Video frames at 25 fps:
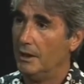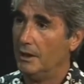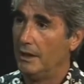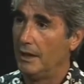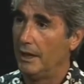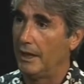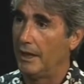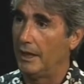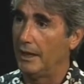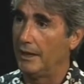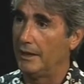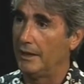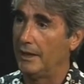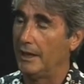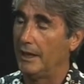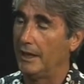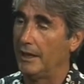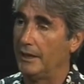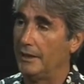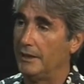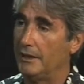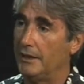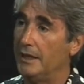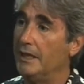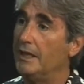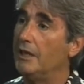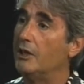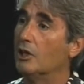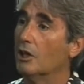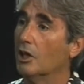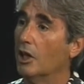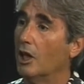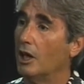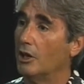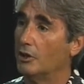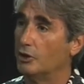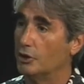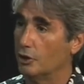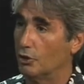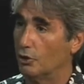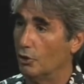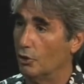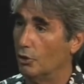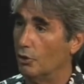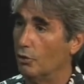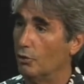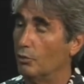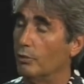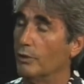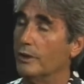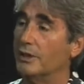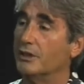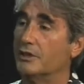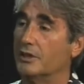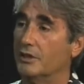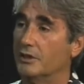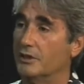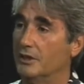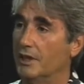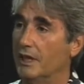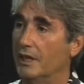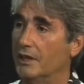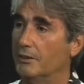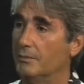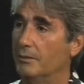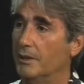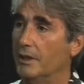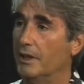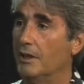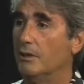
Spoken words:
and an ecological risk assessment.